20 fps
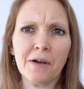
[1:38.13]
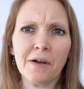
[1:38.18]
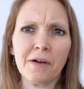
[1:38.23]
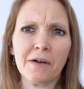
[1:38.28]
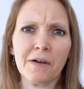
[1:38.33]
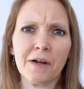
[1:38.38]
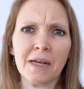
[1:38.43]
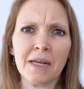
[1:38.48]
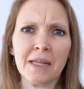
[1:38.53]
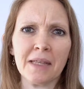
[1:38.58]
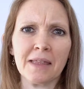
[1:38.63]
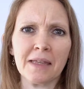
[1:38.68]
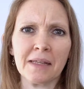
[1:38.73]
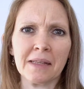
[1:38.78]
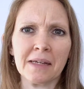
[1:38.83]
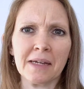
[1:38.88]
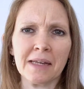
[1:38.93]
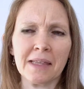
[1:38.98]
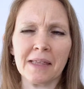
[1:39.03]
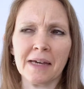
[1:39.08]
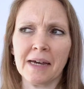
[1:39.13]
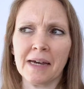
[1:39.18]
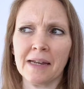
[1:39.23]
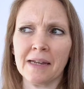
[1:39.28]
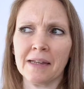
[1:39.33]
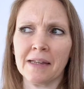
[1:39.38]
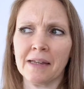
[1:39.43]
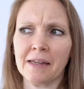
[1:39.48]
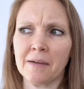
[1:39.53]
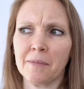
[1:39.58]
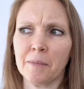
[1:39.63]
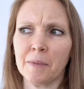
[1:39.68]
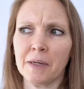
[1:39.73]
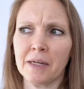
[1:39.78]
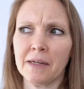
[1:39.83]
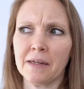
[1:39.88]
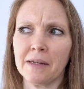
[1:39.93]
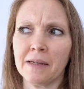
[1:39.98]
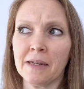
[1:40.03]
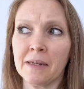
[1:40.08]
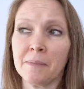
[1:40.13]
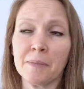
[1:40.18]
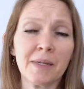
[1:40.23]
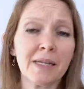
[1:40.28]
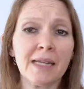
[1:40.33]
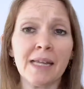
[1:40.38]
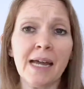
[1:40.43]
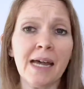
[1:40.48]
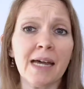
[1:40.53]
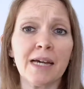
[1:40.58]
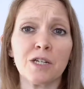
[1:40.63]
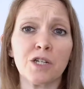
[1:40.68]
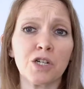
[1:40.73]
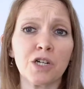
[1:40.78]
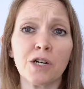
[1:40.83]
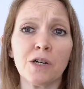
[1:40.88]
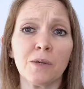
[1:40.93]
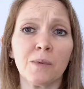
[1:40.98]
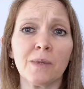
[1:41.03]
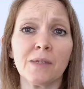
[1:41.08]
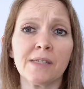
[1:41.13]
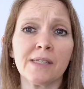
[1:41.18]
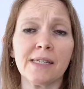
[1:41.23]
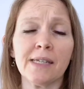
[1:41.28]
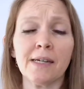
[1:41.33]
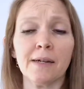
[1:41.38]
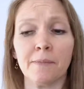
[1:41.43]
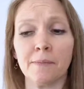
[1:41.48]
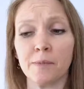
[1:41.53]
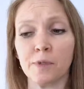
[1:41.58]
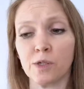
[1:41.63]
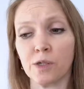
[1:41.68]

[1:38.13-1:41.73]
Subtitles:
or anything like that, like, but yeah, sure, we'll see him.